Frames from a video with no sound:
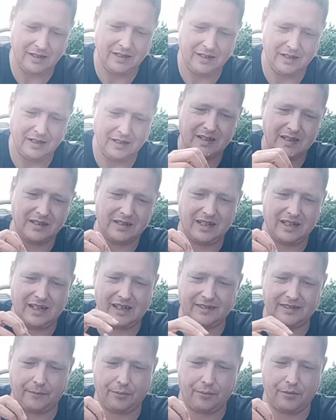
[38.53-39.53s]
Classic
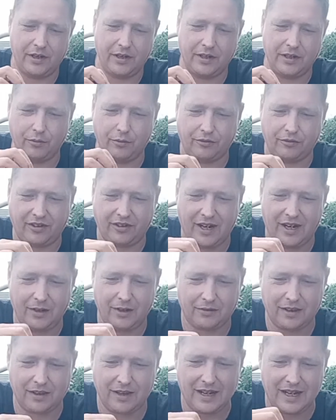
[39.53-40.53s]
Pringles sound,
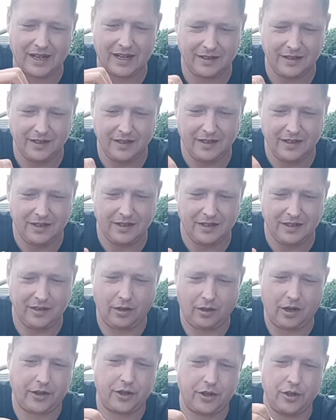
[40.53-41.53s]
that. You've got a
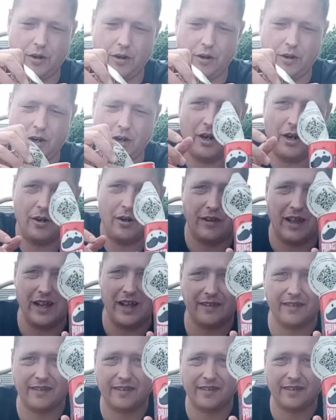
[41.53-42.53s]
QR code there to
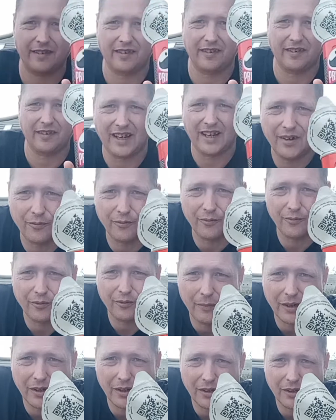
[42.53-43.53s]
scan for something.
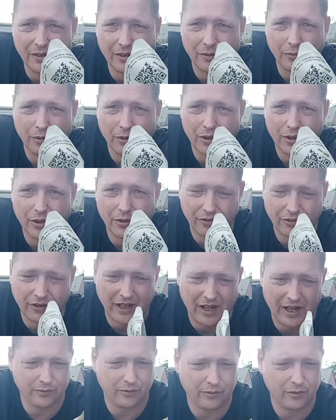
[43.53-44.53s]
I don't know what you've got to scan
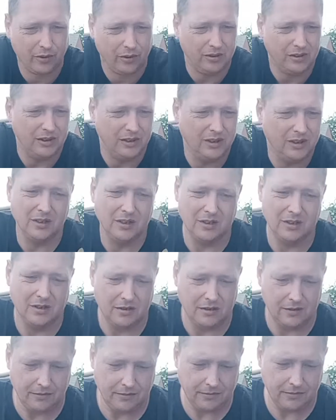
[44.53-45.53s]
for.
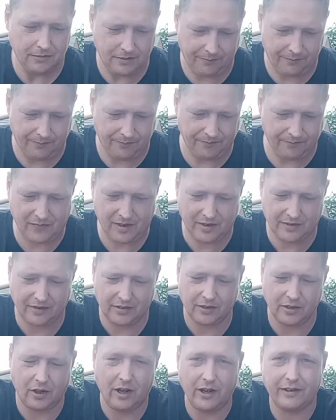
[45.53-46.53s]
It's a
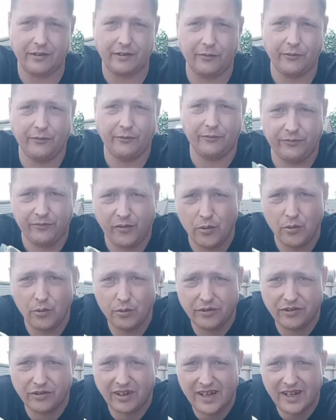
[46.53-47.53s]
nice full
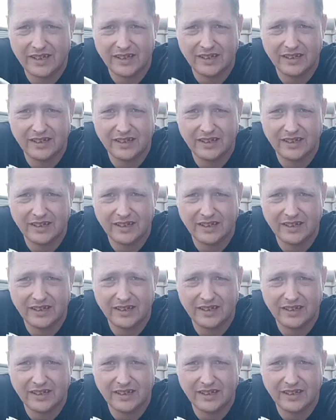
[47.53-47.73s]
tin.